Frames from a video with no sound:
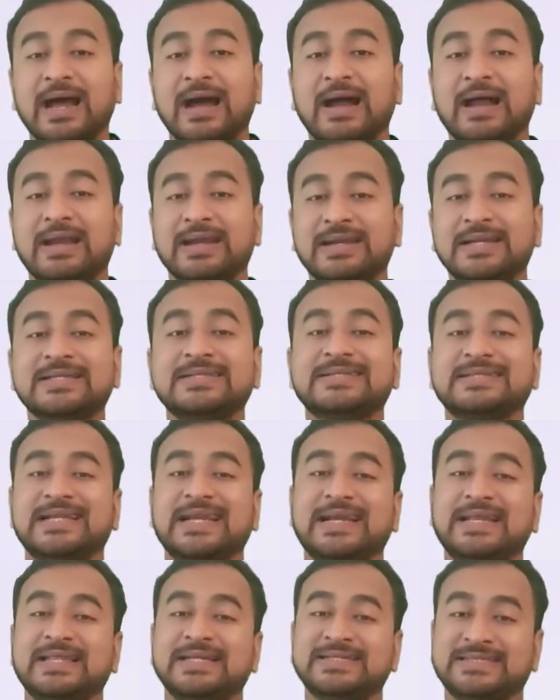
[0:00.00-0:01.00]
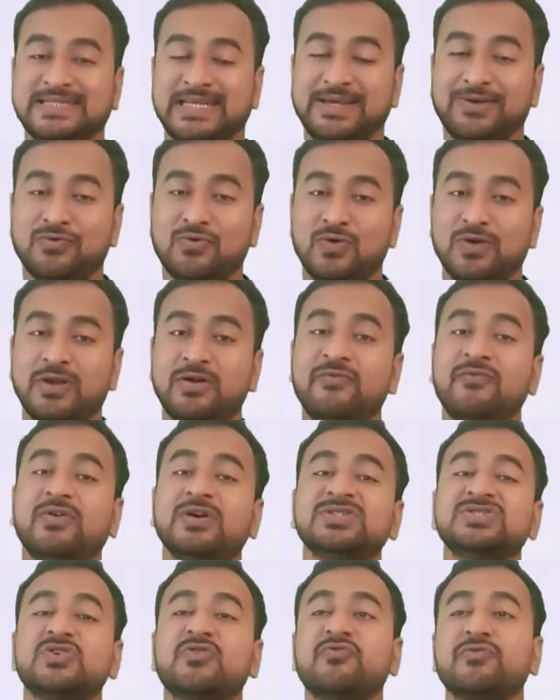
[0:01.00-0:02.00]
understand the stakeholder?
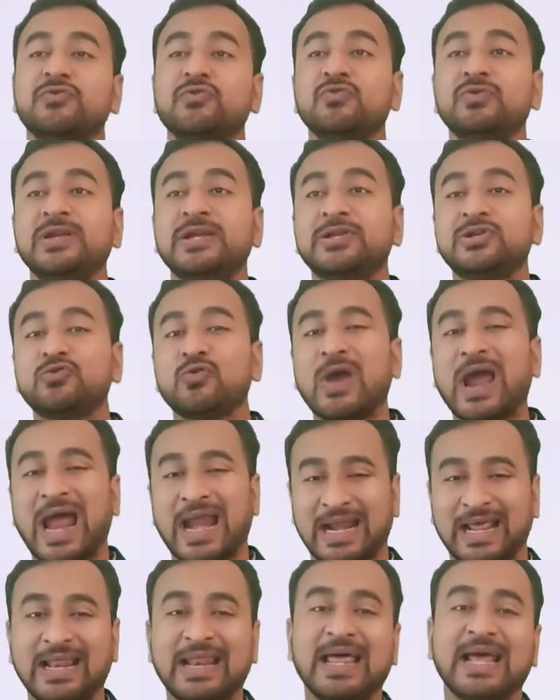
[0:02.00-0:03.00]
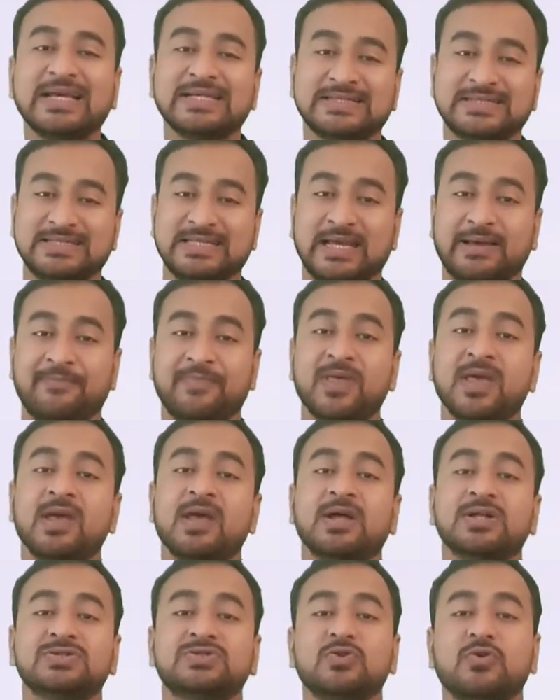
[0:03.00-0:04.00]
First of, you need to analyze them.
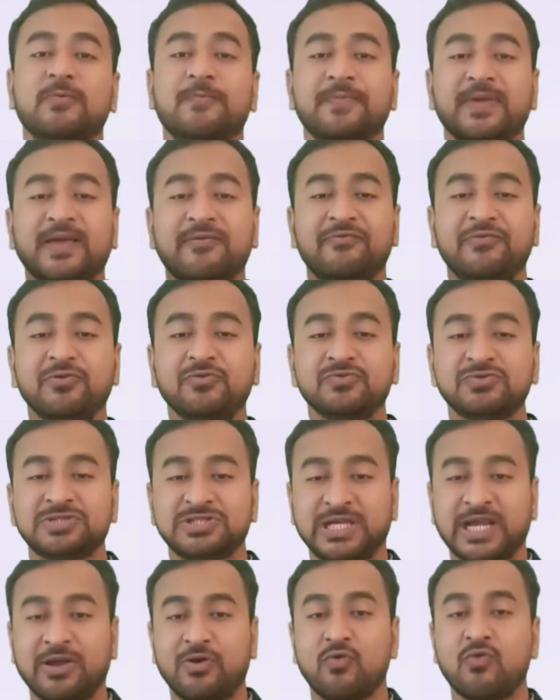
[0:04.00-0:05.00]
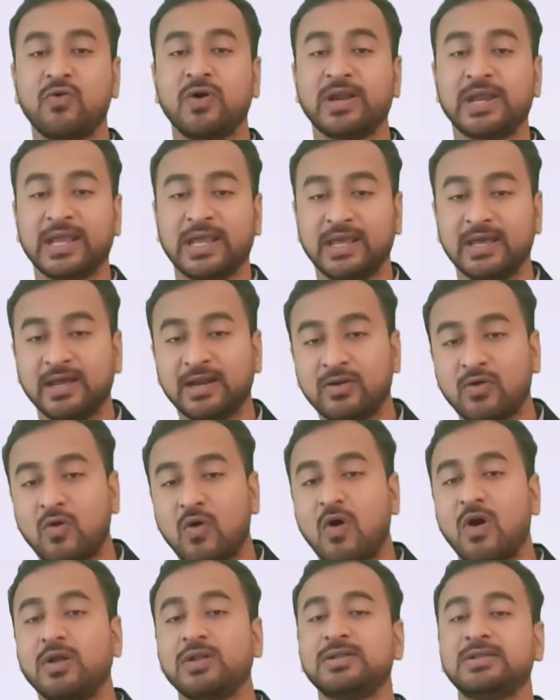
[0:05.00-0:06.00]
So if you check over here
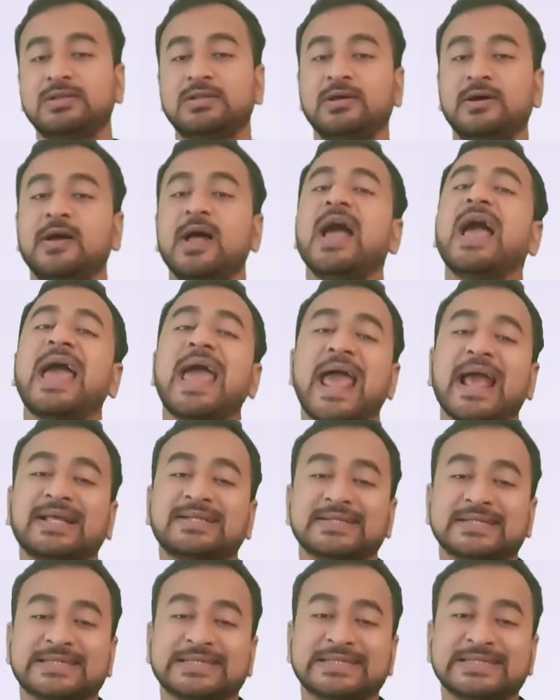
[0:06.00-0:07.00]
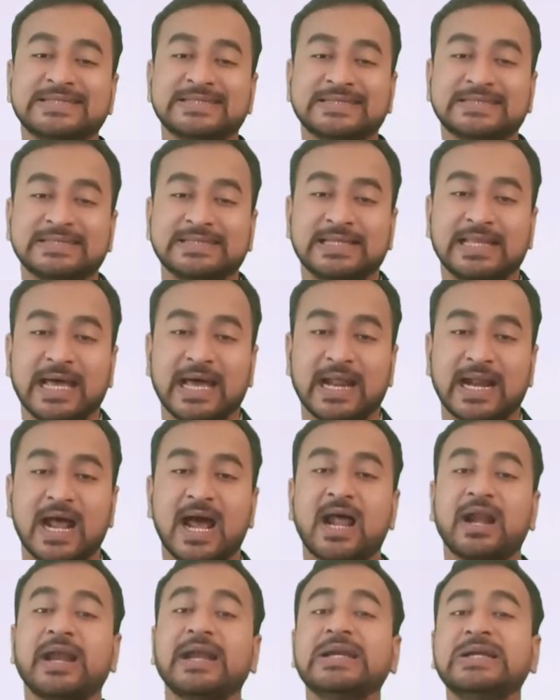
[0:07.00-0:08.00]
on the x-axis, there
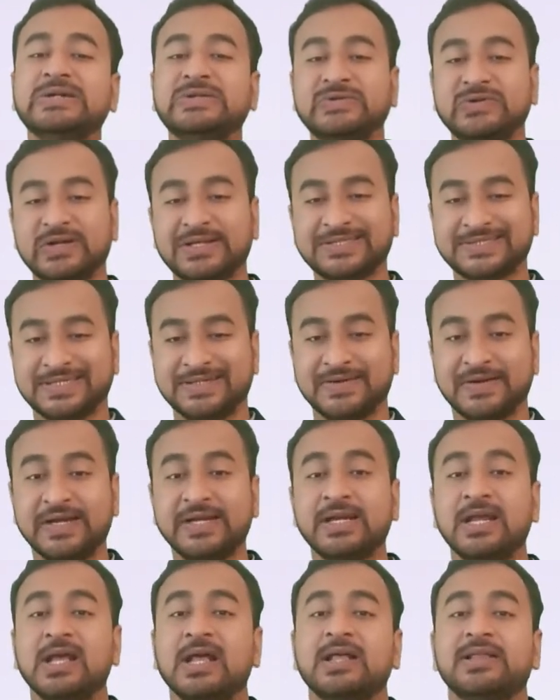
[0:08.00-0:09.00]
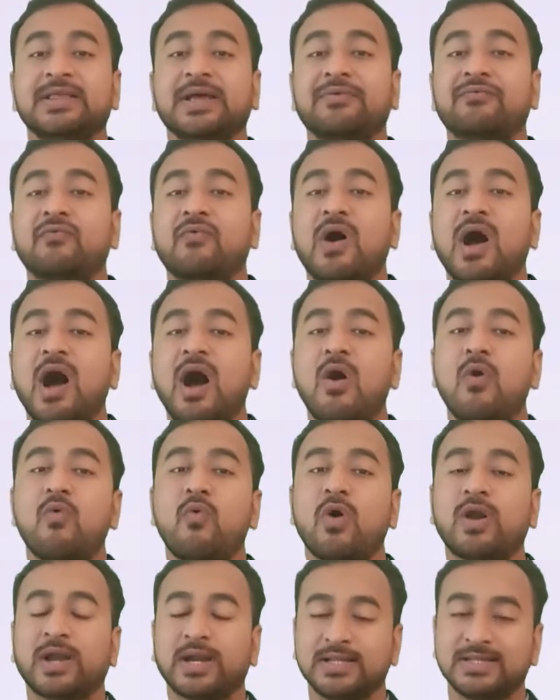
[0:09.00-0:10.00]
are interest grid, that
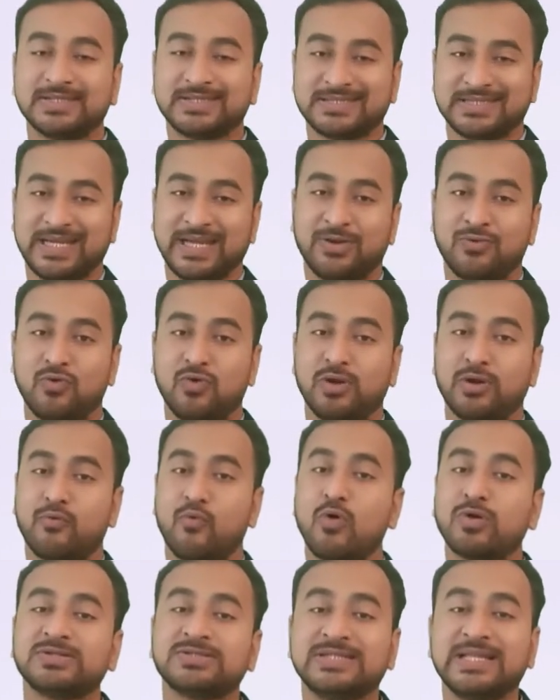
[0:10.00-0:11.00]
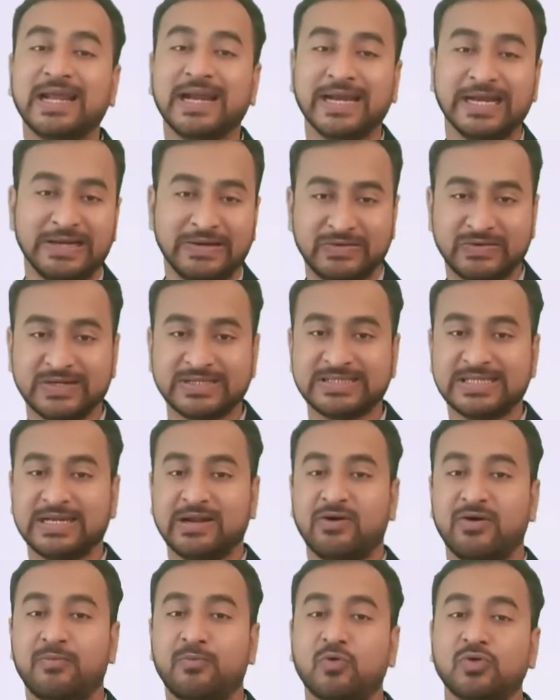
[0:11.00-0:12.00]
what are the stakeholder, what's their interest in
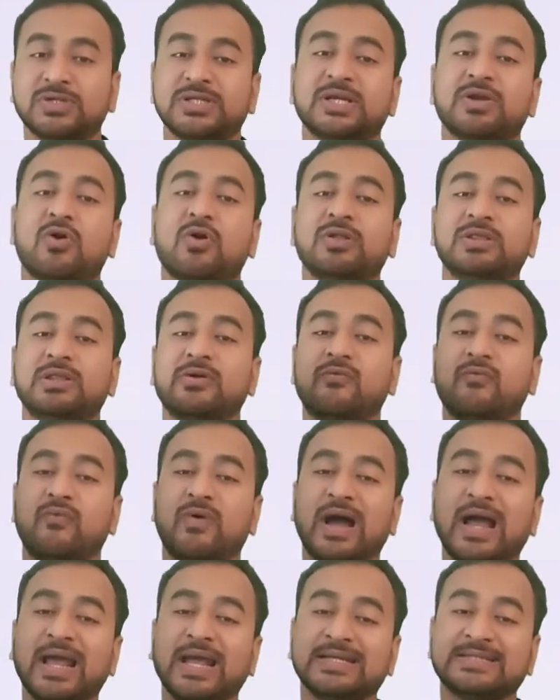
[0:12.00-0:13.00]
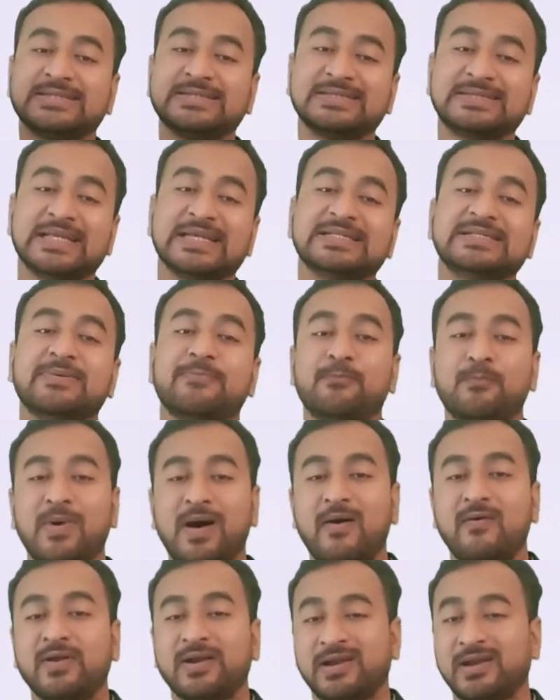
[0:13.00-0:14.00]
our project. On the y-axis there is a
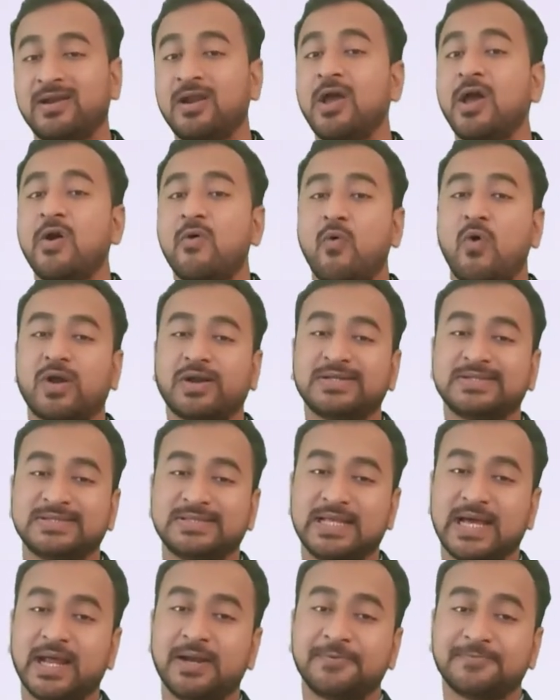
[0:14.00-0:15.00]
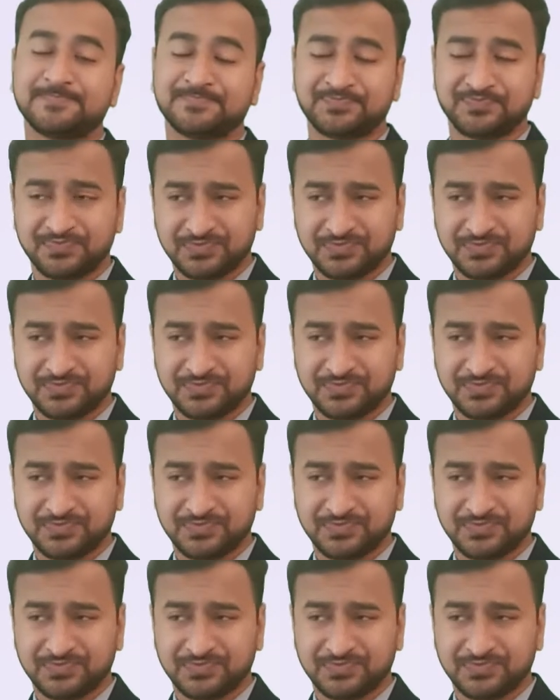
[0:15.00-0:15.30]
power grid, what's their